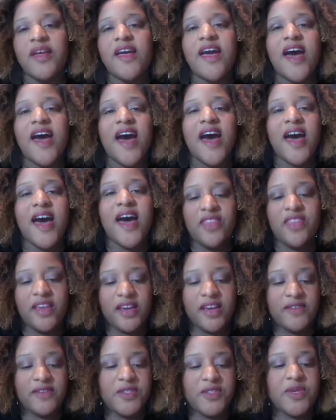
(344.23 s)
I think
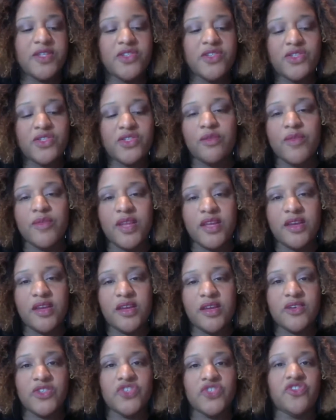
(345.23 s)
I've spent so many
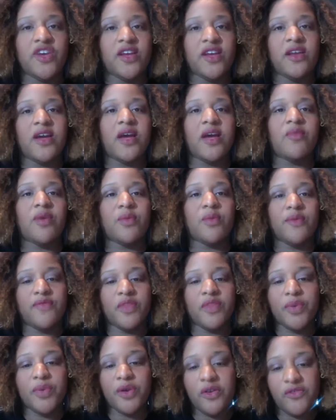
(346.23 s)
years trying to come up with the
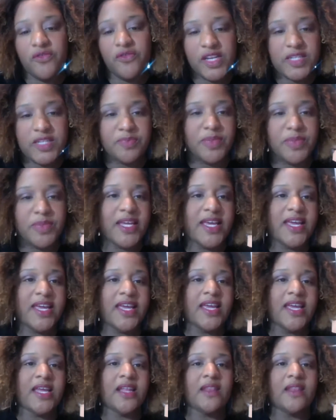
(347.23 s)
perfect plan,